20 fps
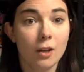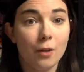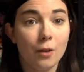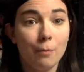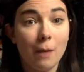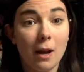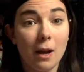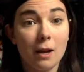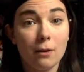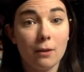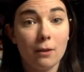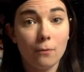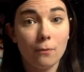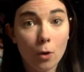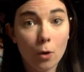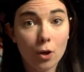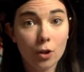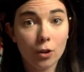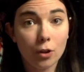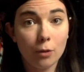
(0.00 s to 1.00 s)
My
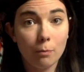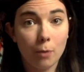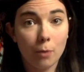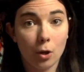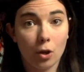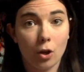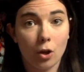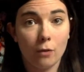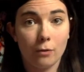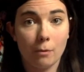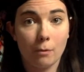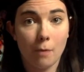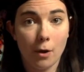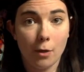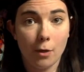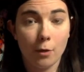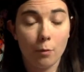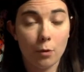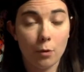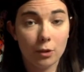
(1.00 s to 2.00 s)
4th book of the
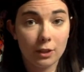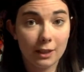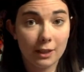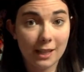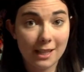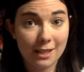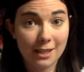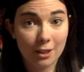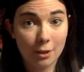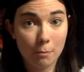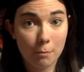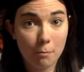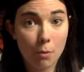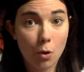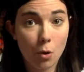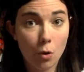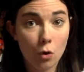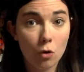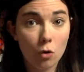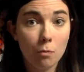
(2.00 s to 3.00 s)
month was Liesel and
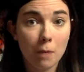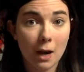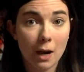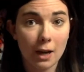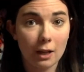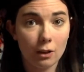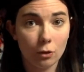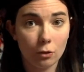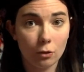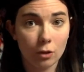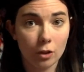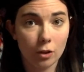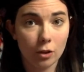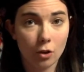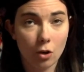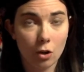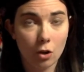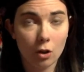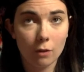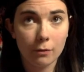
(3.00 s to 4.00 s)
Poe by Lauren
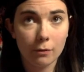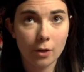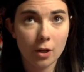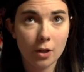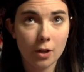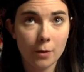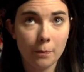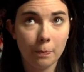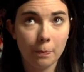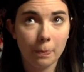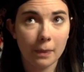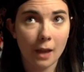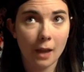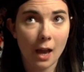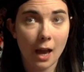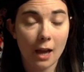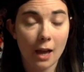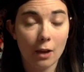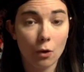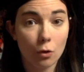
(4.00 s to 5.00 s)
Oliver.
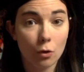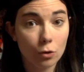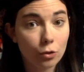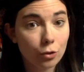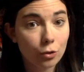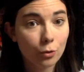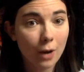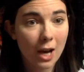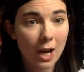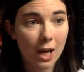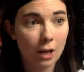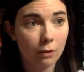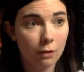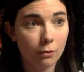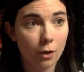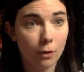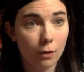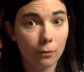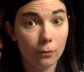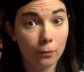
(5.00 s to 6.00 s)
I also have
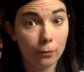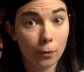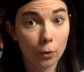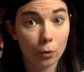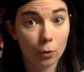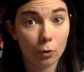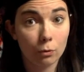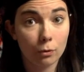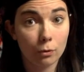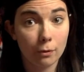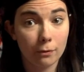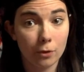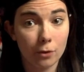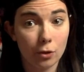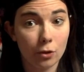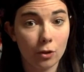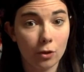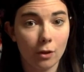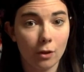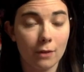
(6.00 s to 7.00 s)
a full
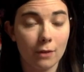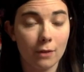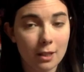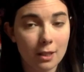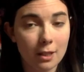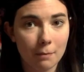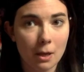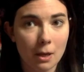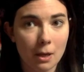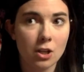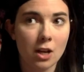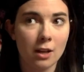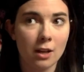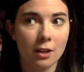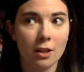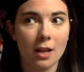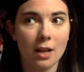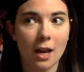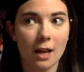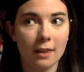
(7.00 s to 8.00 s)
review of this on my
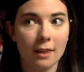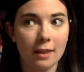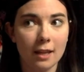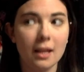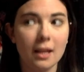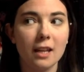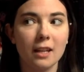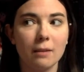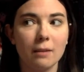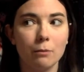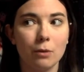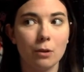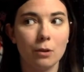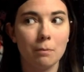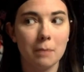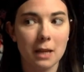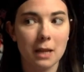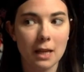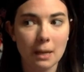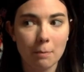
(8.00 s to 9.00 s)
channel. I think it will
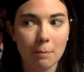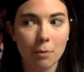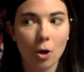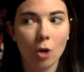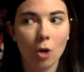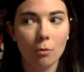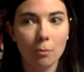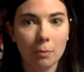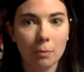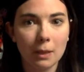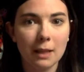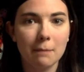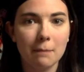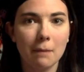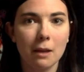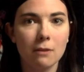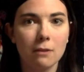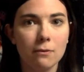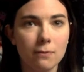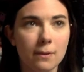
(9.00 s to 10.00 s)
be probably
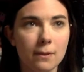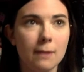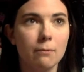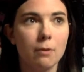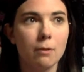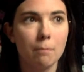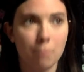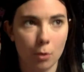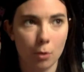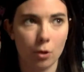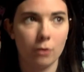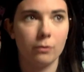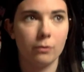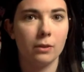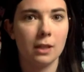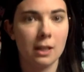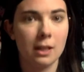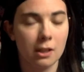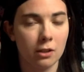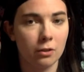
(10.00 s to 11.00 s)
my favourite book of
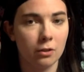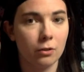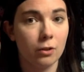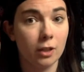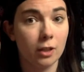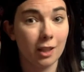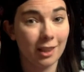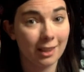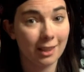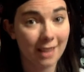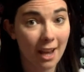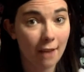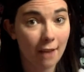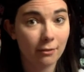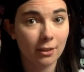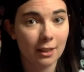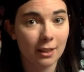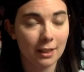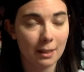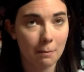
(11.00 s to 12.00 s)
the year, or it'll
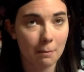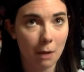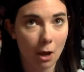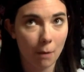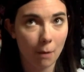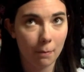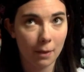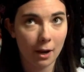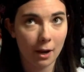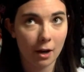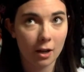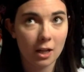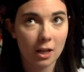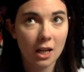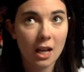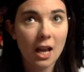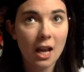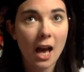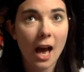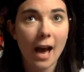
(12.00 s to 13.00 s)
definitely be up there.
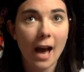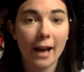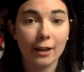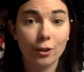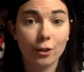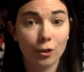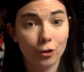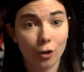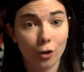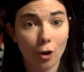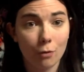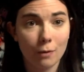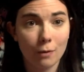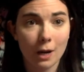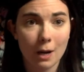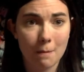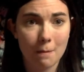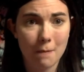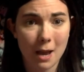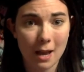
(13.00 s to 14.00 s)
I could not
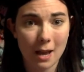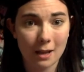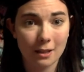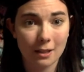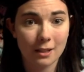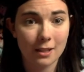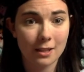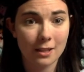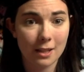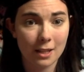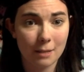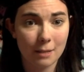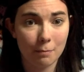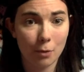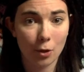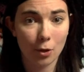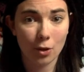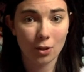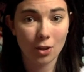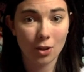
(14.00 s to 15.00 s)
recommend this
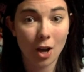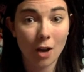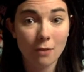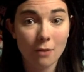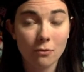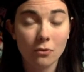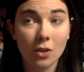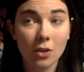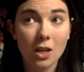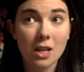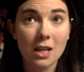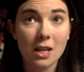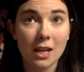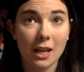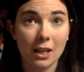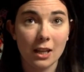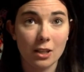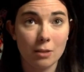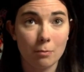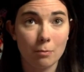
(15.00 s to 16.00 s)
book enough.
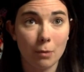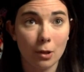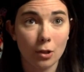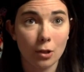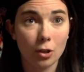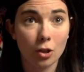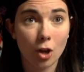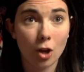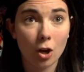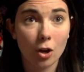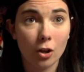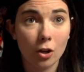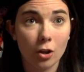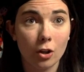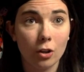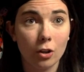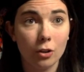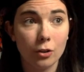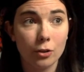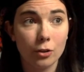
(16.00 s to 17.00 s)
It is about a young
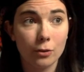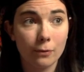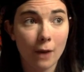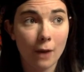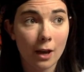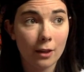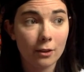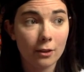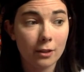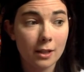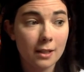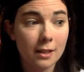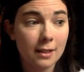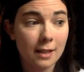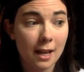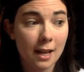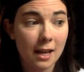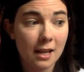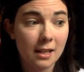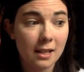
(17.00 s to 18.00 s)
girl whose father is
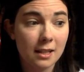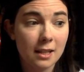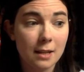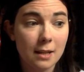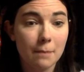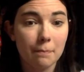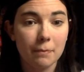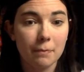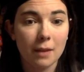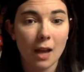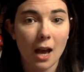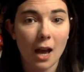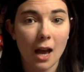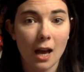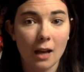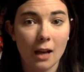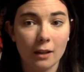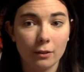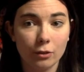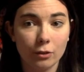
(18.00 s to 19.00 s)
dead,
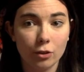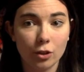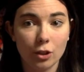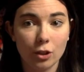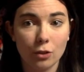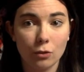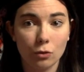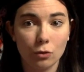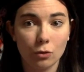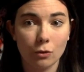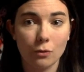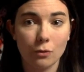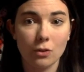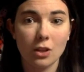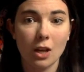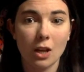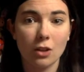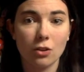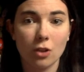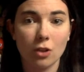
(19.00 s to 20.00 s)
and she sort of
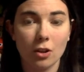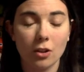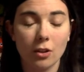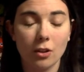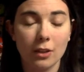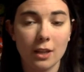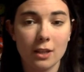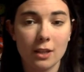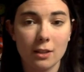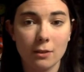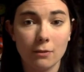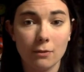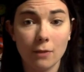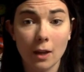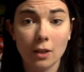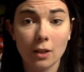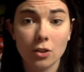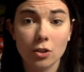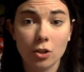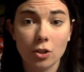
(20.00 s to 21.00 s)
sets out on this
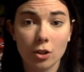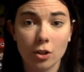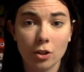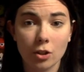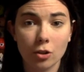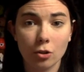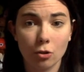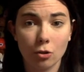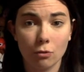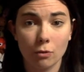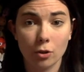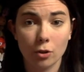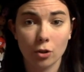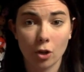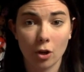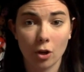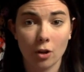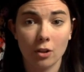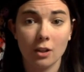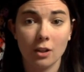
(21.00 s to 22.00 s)
adventure to
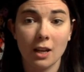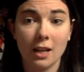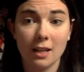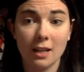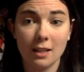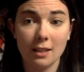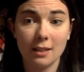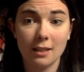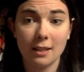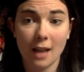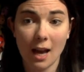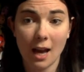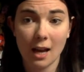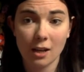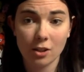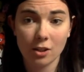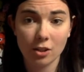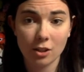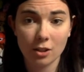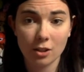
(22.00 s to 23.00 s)
return his
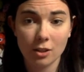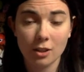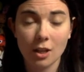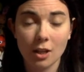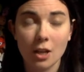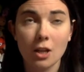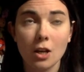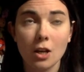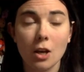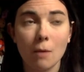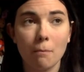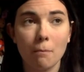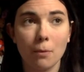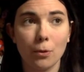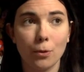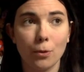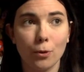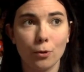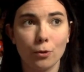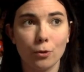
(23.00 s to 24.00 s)
ashes, but
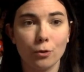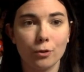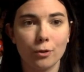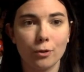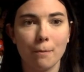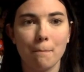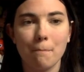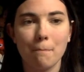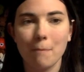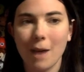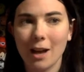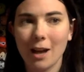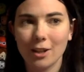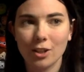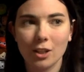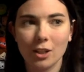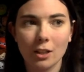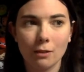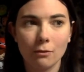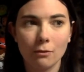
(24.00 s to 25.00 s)
there's
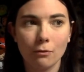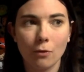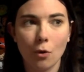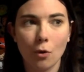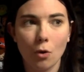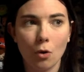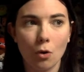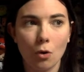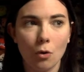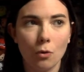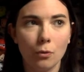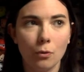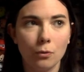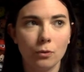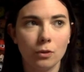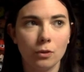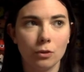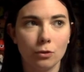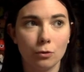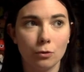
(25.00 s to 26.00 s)
magic
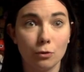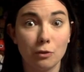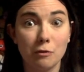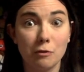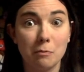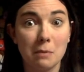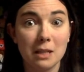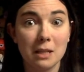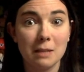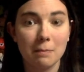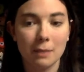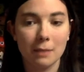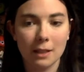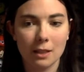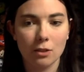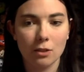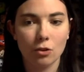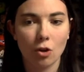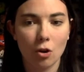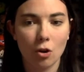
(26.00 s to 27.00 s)
involved and sort of
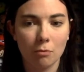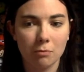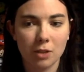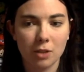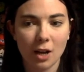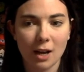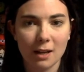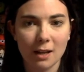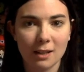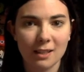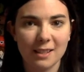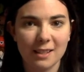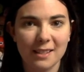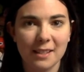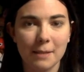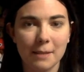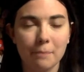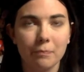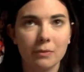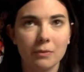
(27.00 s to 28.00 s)
misplaced objects,
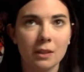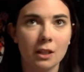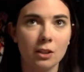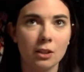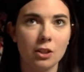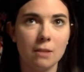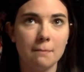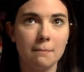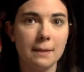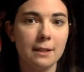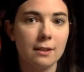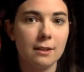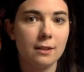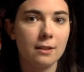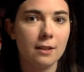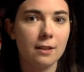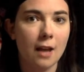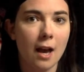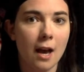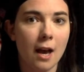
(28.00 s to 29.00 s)
and she
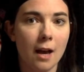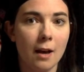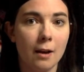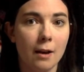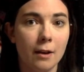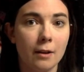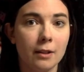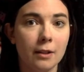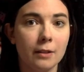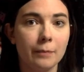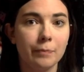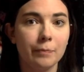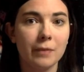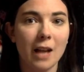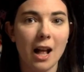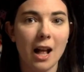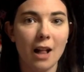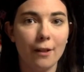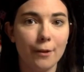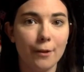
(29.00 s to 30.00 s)
meets a
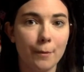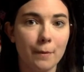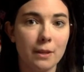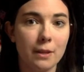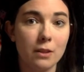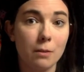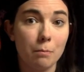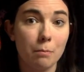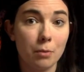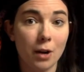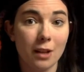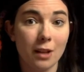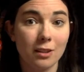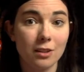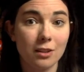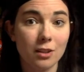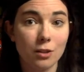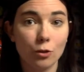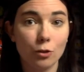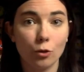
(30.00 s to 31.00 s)
alchemist
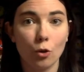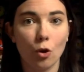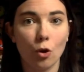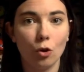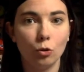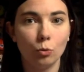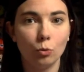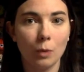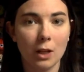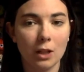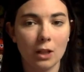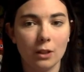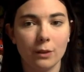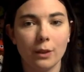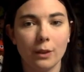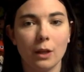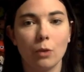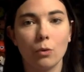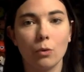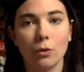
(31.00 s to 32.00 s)
apprentice called Will, and
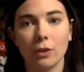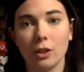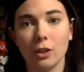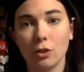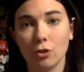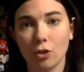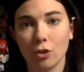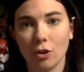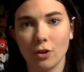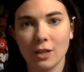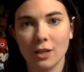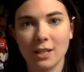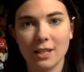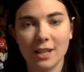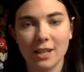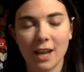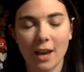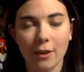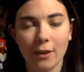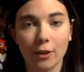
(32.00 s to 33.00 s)
they go on this journey
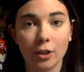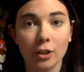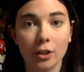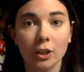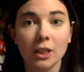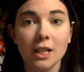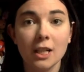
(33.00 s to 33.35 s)
together.